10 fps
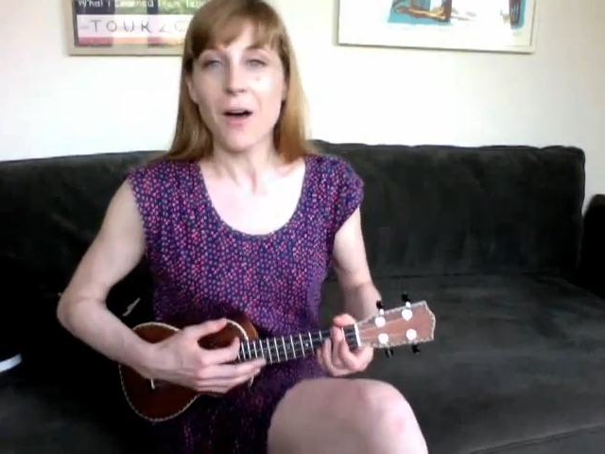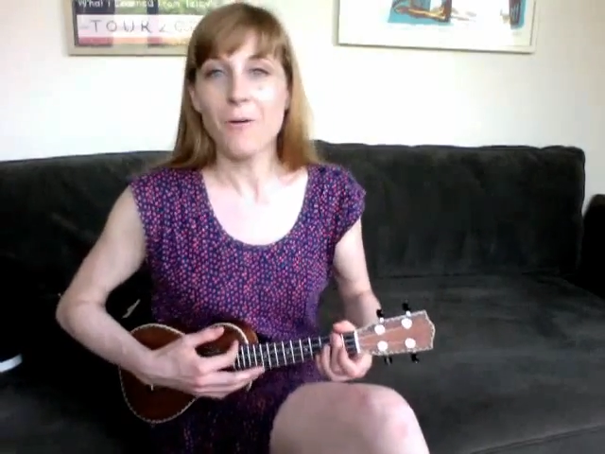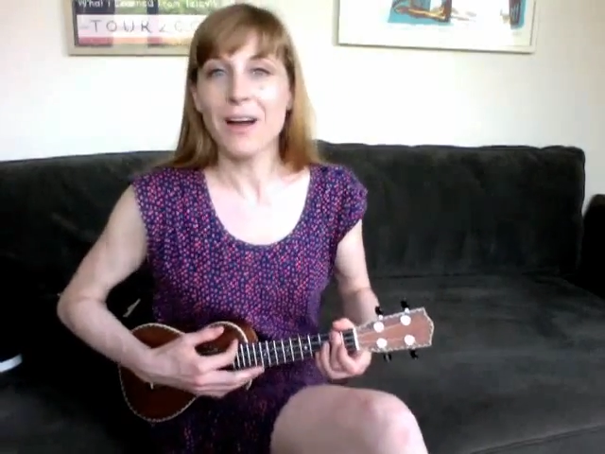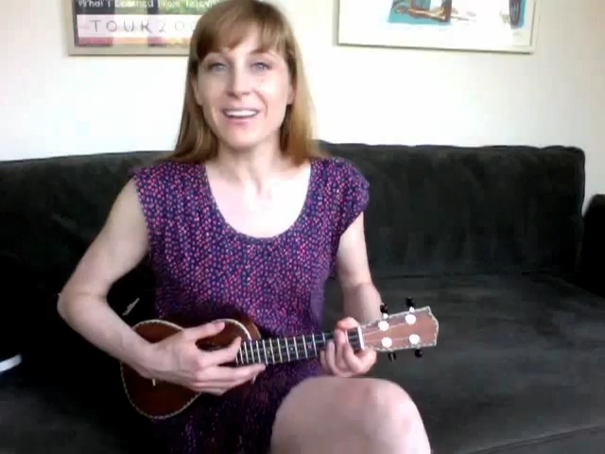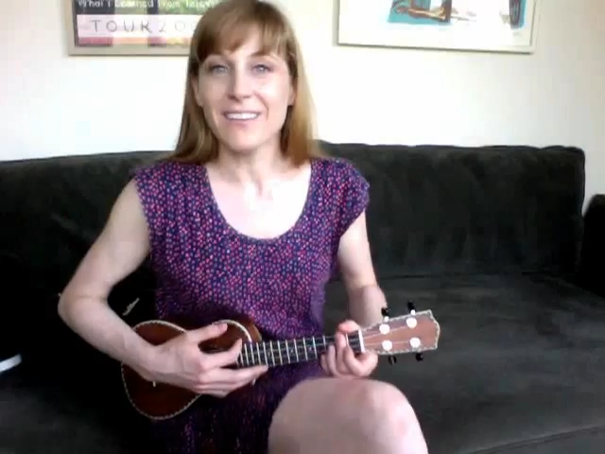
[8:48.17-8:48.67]
A
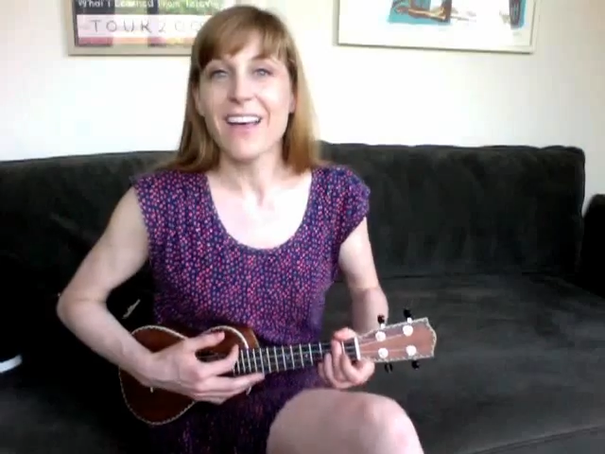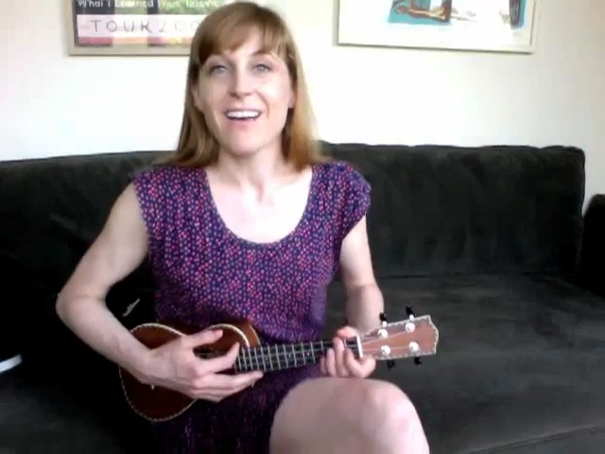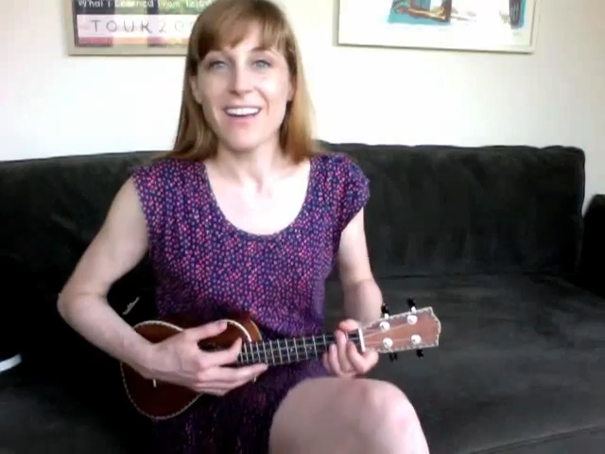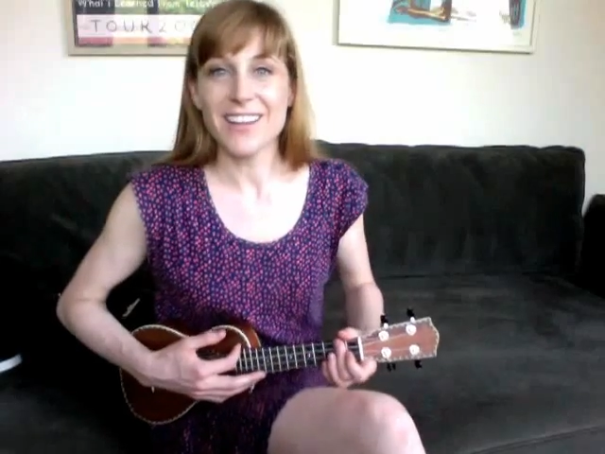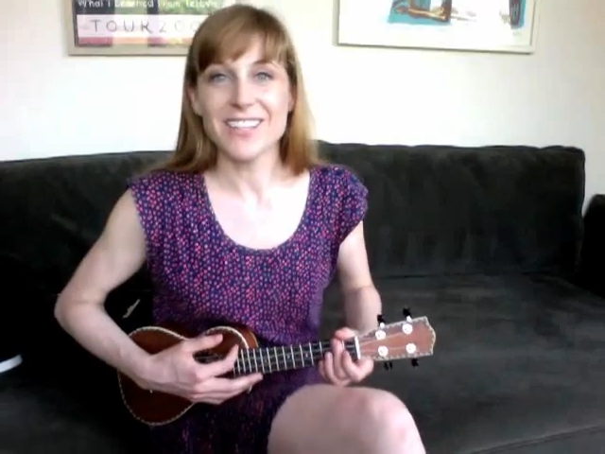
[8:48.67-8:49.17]
1,
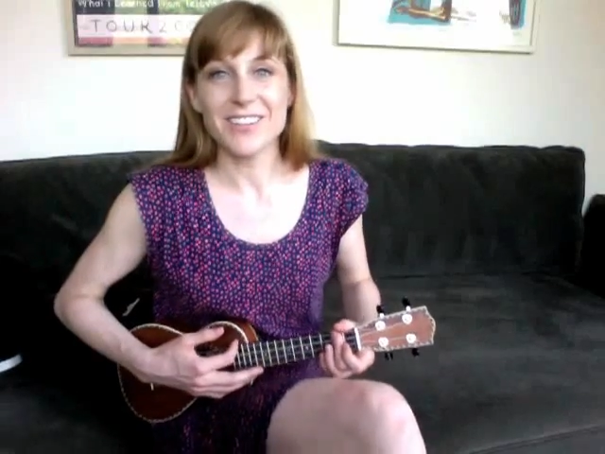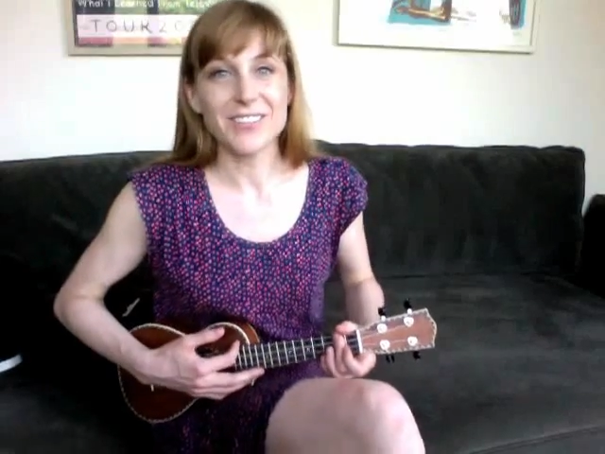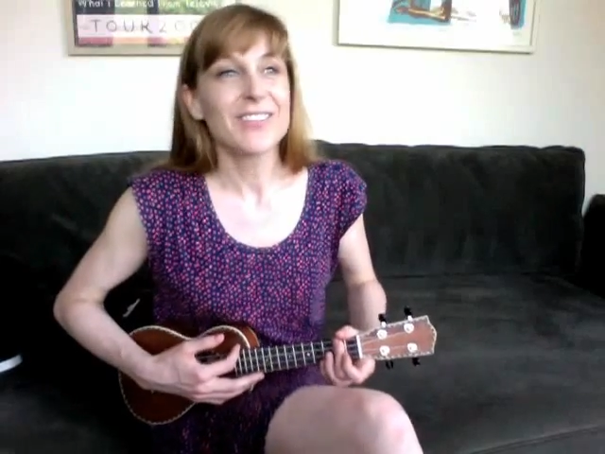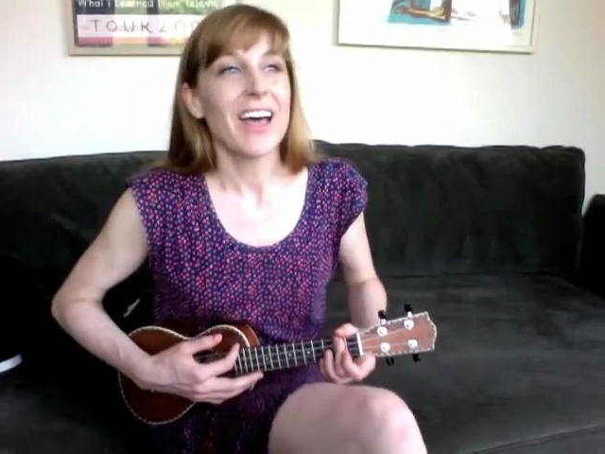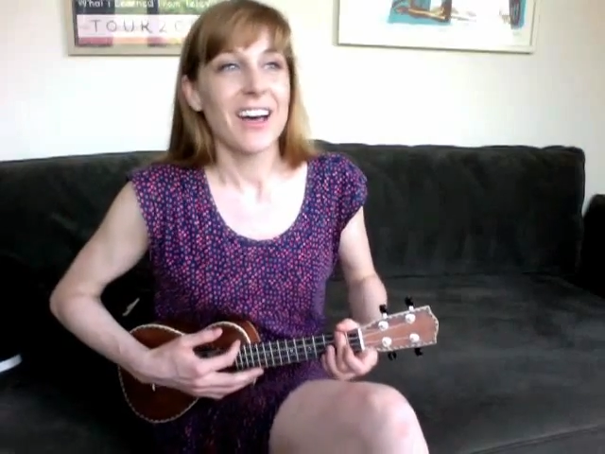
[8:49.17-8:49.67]
a 2,
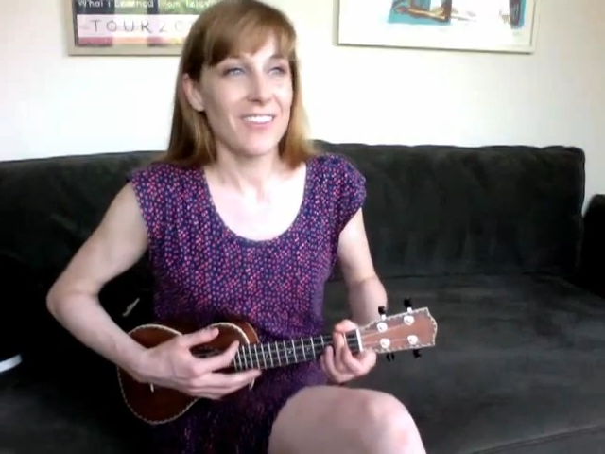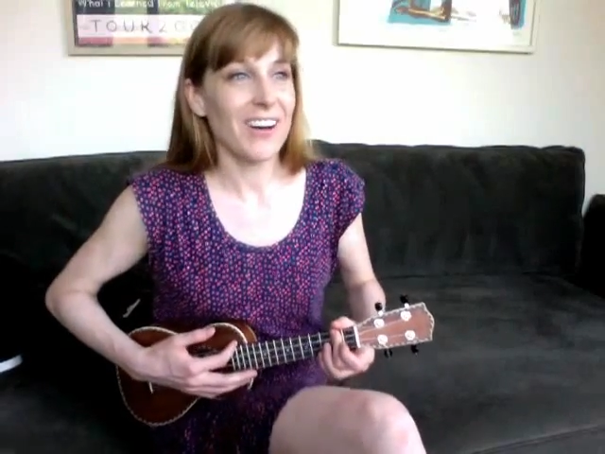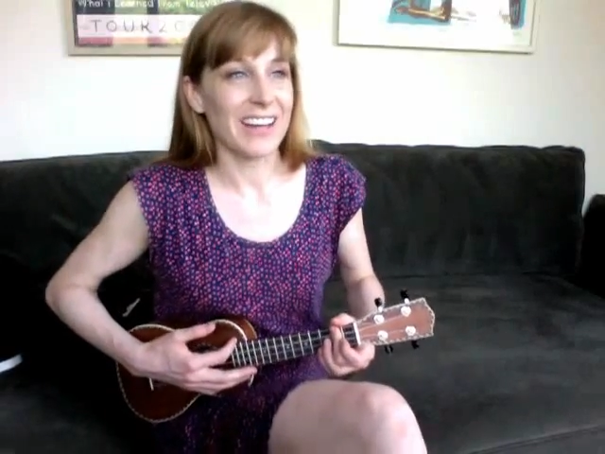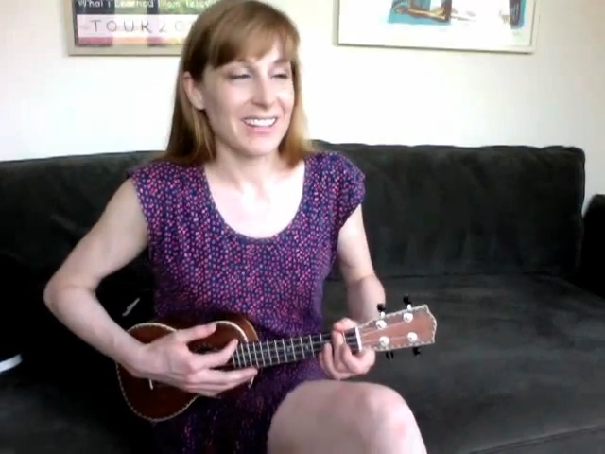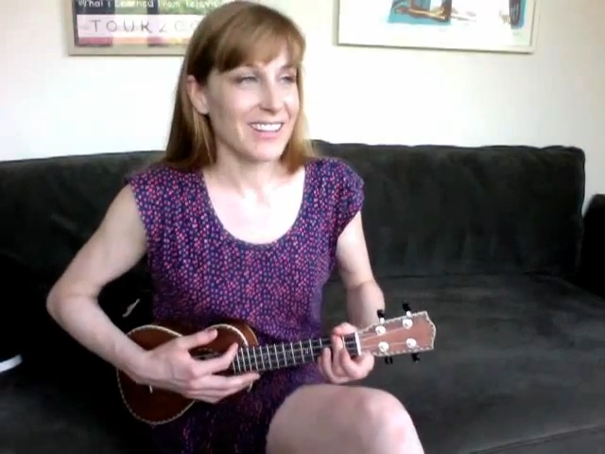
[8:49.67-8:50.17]
a 1.